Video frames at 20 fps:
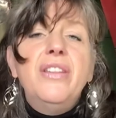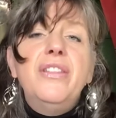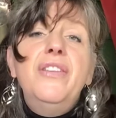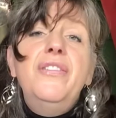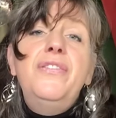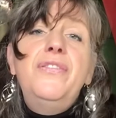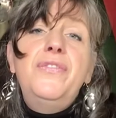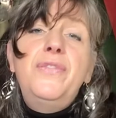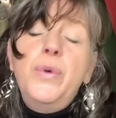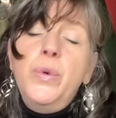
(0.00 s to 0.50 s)
the
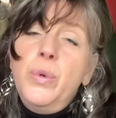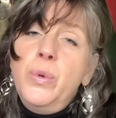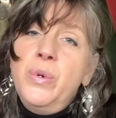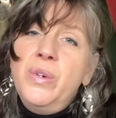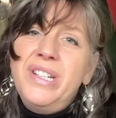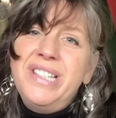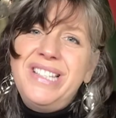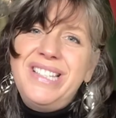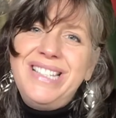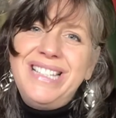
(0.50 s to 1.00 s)

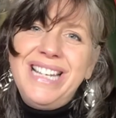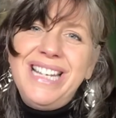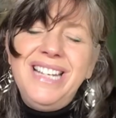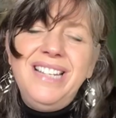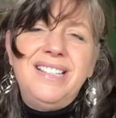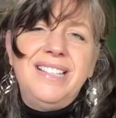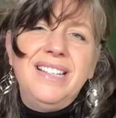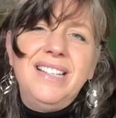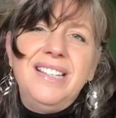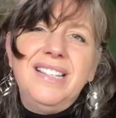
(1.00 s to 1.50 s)
four
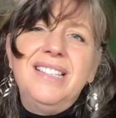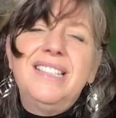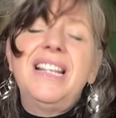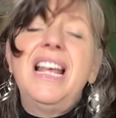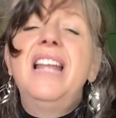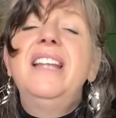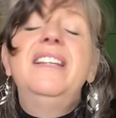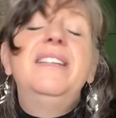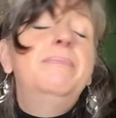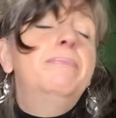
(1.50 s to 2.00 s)
seasons
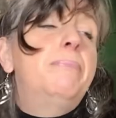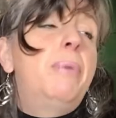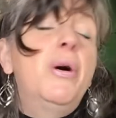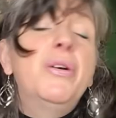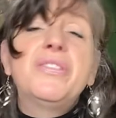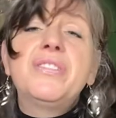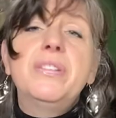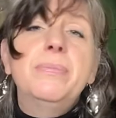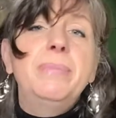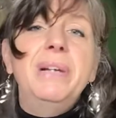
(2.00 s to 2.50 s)
and
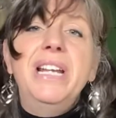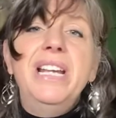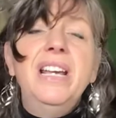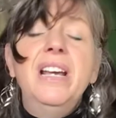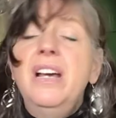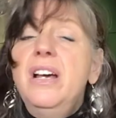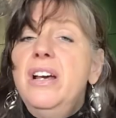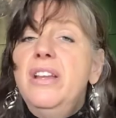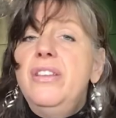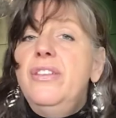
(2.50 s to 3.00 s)
possibly
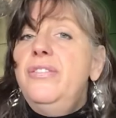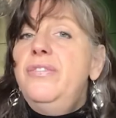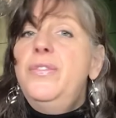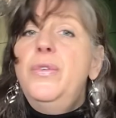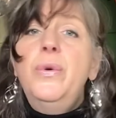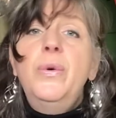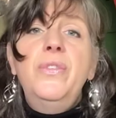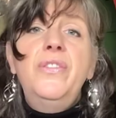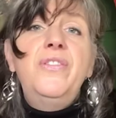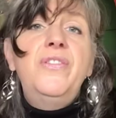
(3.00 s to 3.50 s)
the
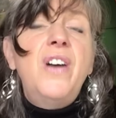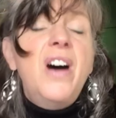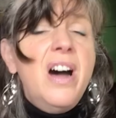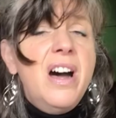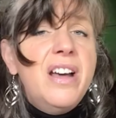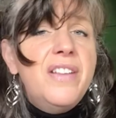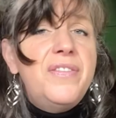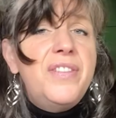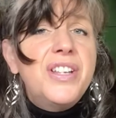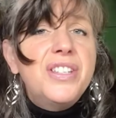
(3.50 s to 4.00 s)
four
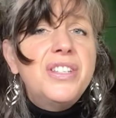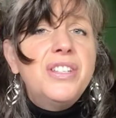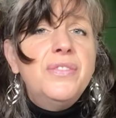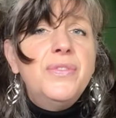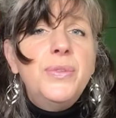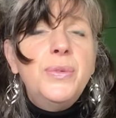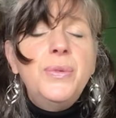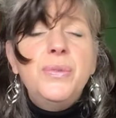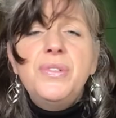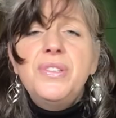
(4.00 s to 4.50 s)
fire
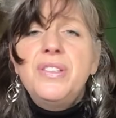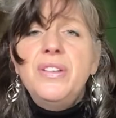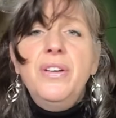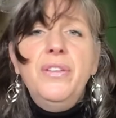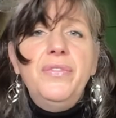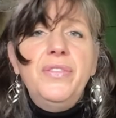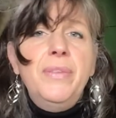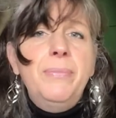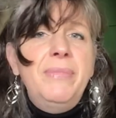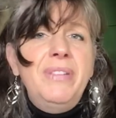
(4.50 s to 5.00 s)
festivals
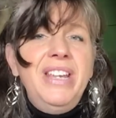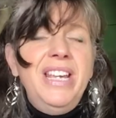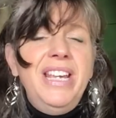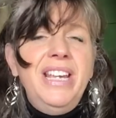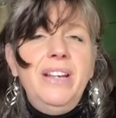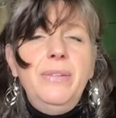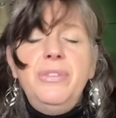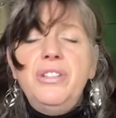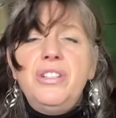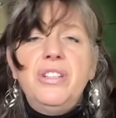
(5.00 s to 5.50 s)
of the
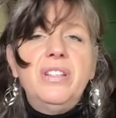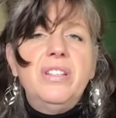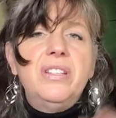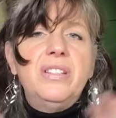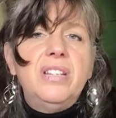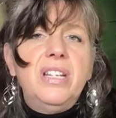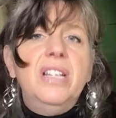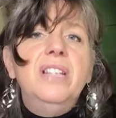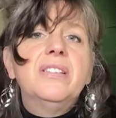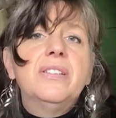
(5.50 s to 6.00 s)
year, which are the
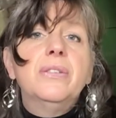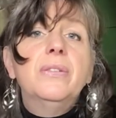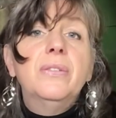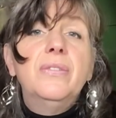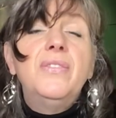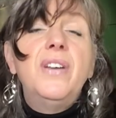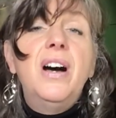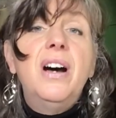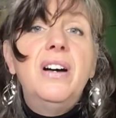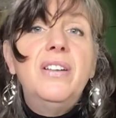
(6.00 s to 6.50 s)
seasonal
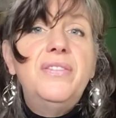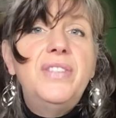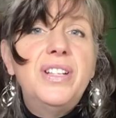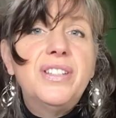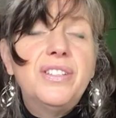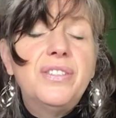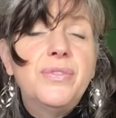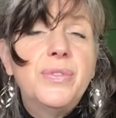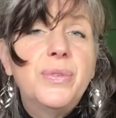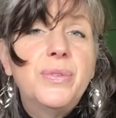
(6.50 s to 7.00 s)
fire
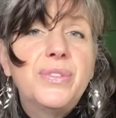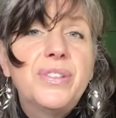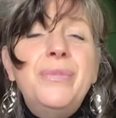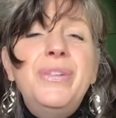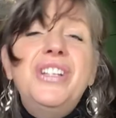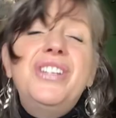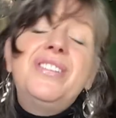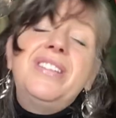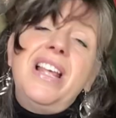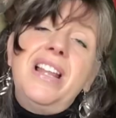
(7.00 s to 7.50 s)
festivals,
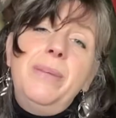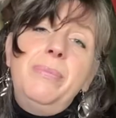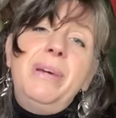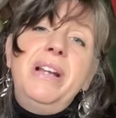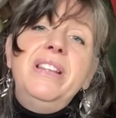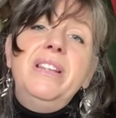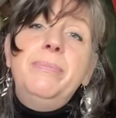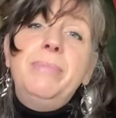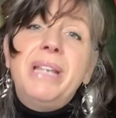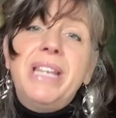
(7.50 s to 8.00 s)
which
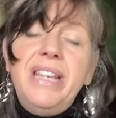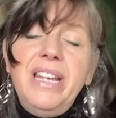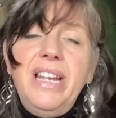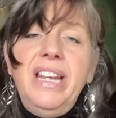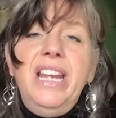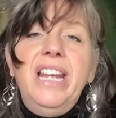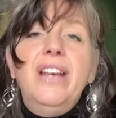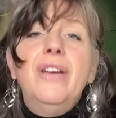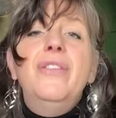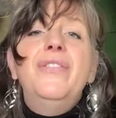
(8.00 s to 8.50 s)
celebrate the
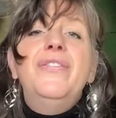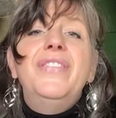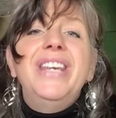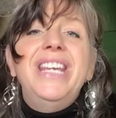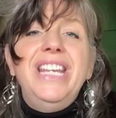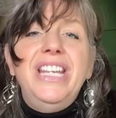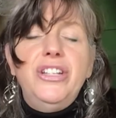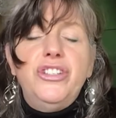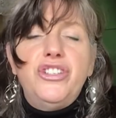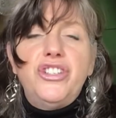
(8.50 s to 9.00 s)
beginning of
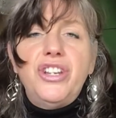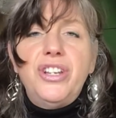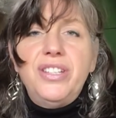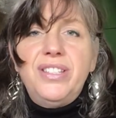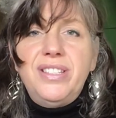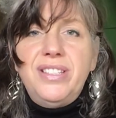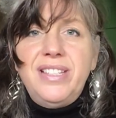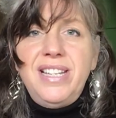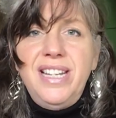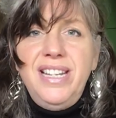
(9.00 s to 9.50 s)
each
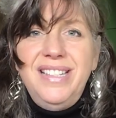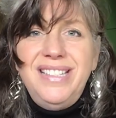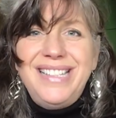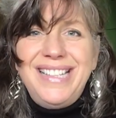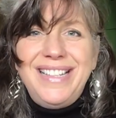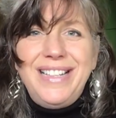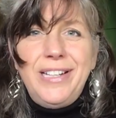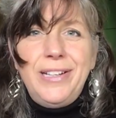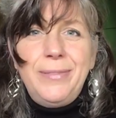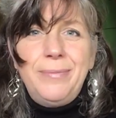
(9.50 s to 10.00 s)
season.